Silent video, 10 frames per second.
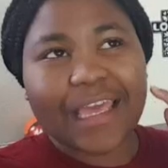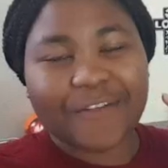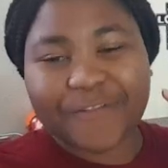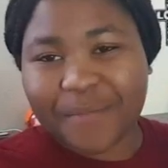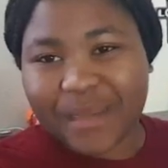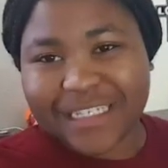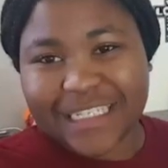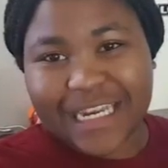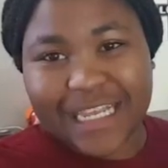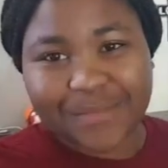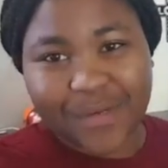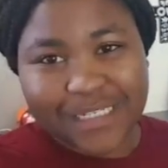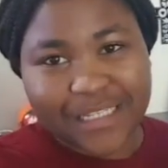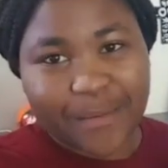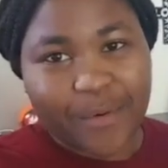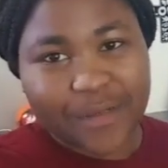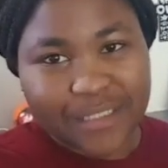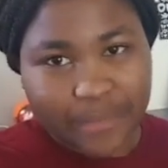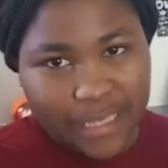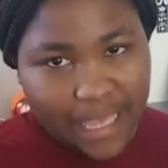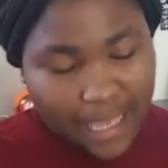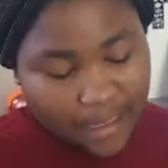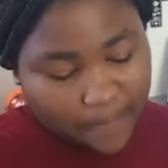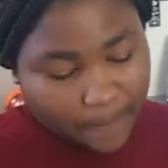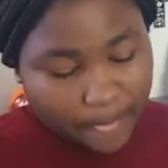information as much as I possibly can.